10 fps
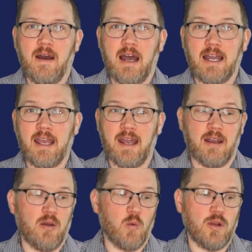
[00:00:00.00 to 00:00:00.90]

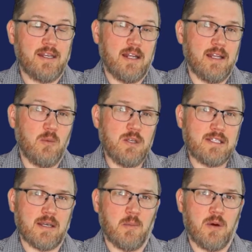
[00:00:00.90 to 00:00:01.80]
Again, we're dealing with
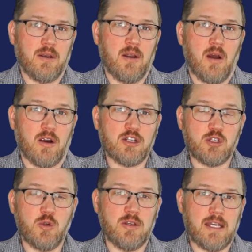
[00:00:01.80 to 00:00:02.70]
someone, our
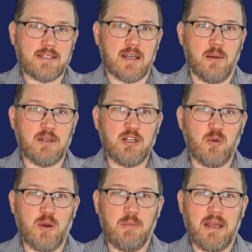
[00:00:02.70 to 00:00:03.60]
student is coming to your
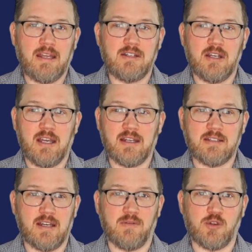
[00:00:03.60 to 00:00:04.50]
webpage in a
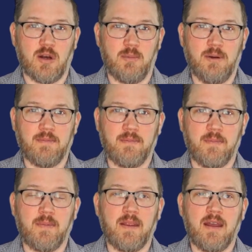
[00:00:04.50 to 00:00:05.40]
state of trauma.
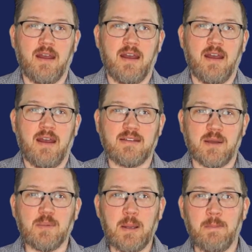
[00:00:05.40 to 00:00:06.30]

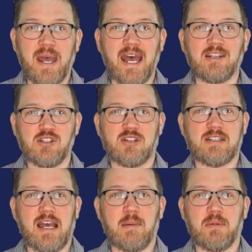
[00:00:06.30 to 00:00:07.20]
Something bad
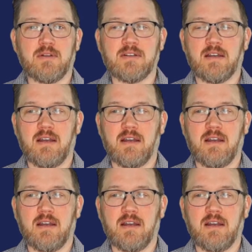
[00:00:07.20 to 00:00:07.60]
just happened.